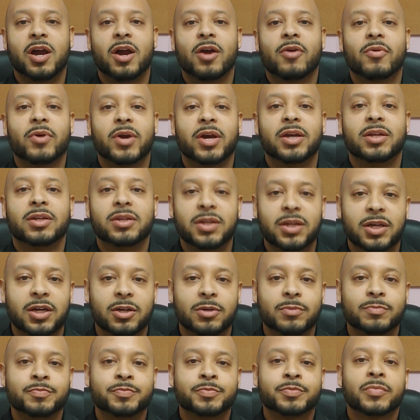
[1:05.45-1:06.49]
All right,
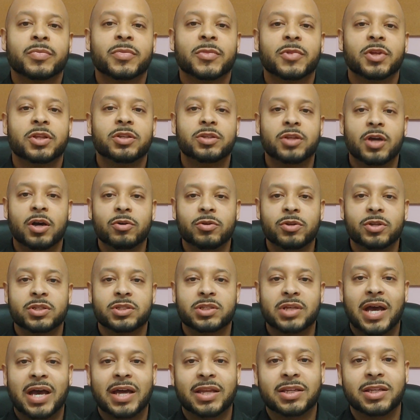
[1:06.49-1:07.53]
now
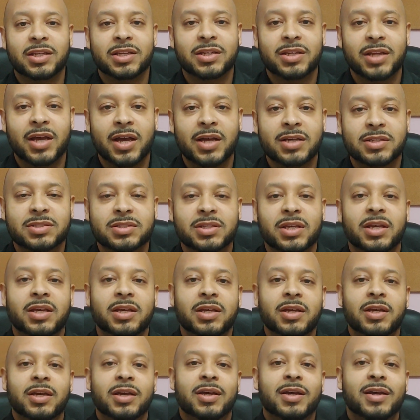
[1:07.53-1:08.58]
notice I did not
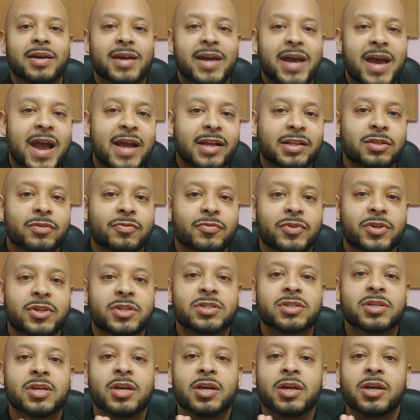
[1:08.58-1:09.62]
say
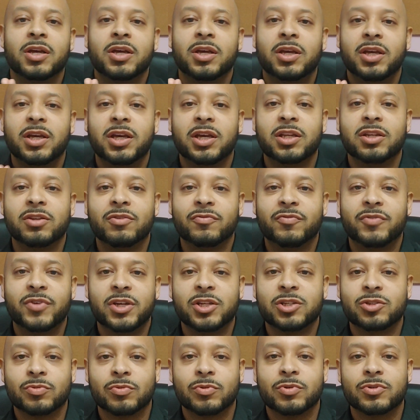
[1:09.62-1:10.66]
activist
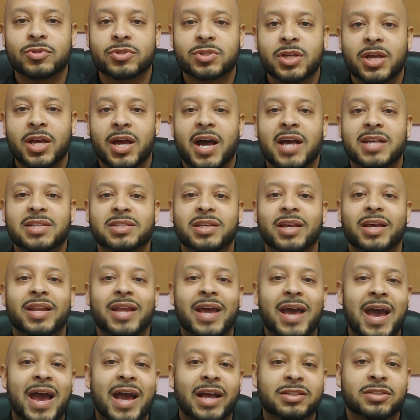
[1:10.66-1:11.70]
individuals. I said
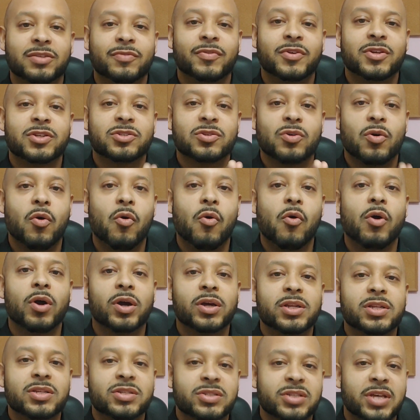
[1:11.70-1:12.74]
activist
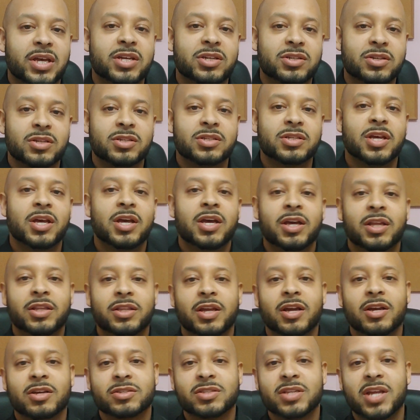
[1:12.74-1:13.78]
organizations.
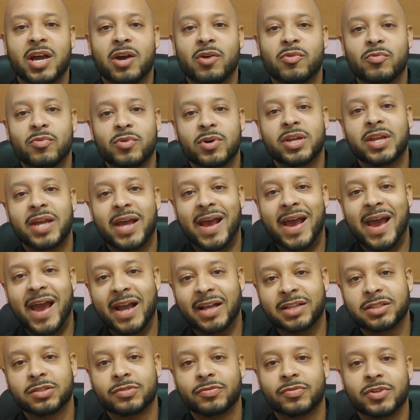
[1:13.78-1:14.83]
There's not one
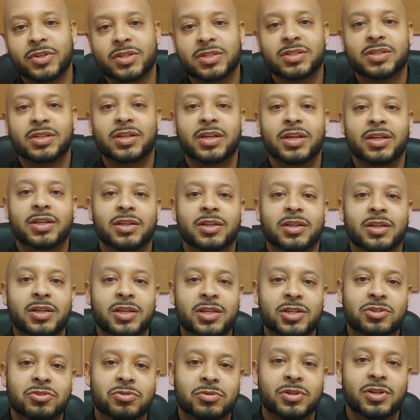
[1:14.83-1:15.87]
activist in the
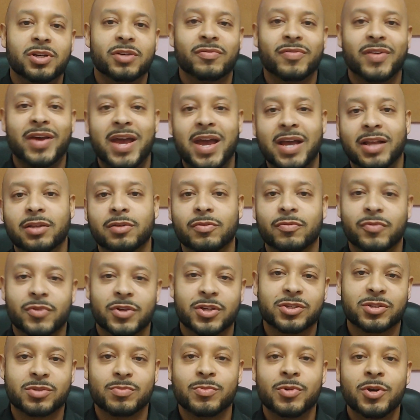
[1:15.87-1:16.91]
history of
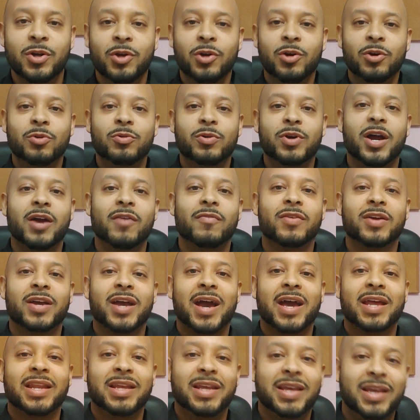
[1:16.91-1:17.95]
activism who ever
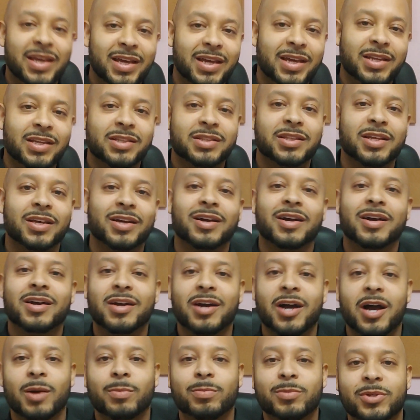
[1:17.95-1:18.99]
got anything
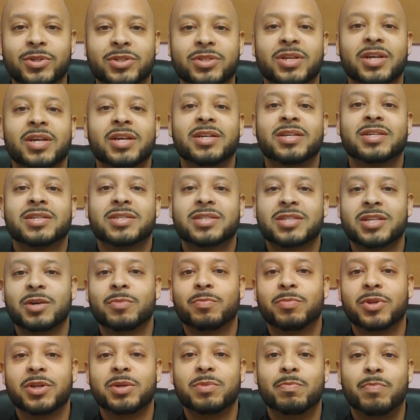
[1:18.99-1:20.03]
accomplished
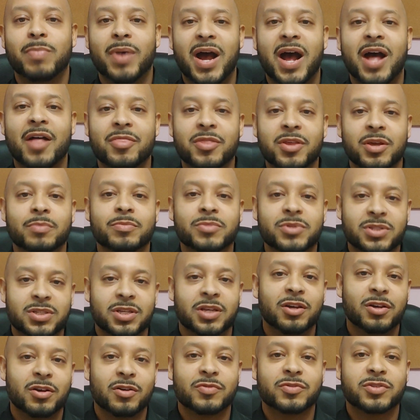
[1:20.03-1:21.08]
simply by
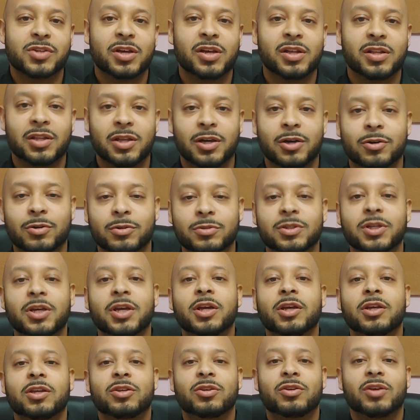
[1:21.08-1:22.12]
themselves alone.
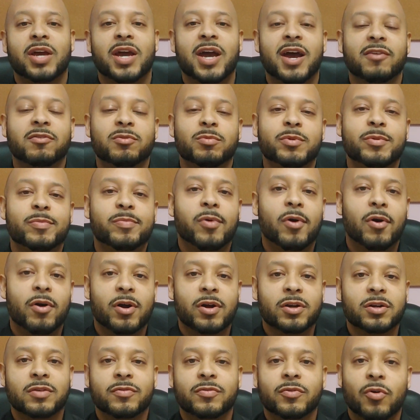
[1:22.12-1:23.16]
You have to be
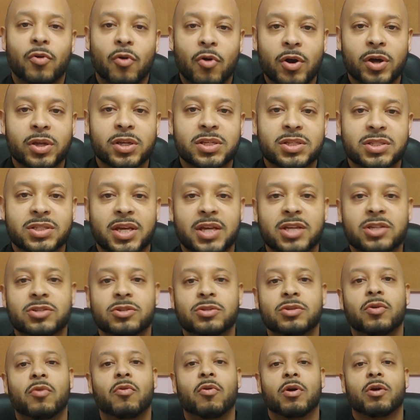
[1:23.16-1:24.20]
part of an
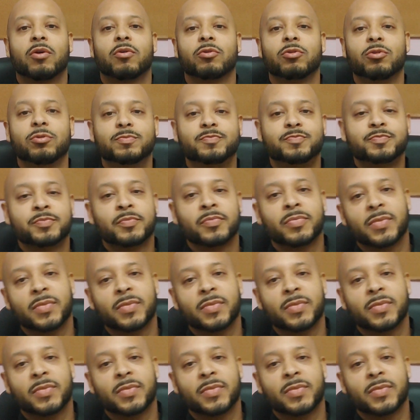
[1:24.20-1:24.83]
organization or group.